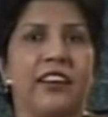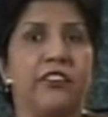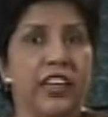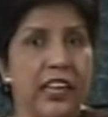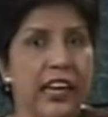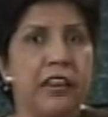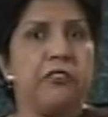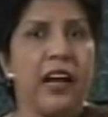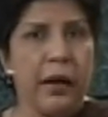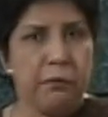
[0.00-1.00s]
real life
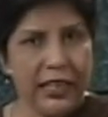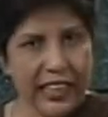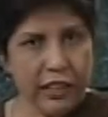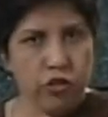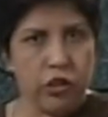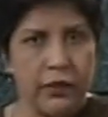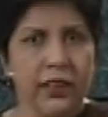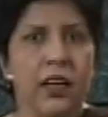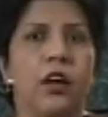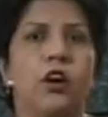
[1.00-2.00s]
application
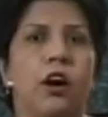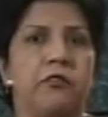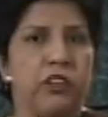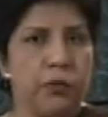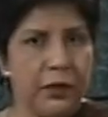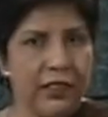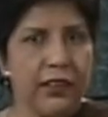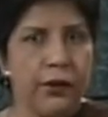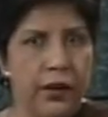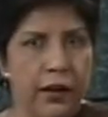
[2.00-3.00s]
of this
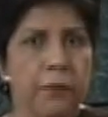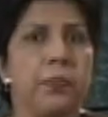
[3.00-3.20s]
particular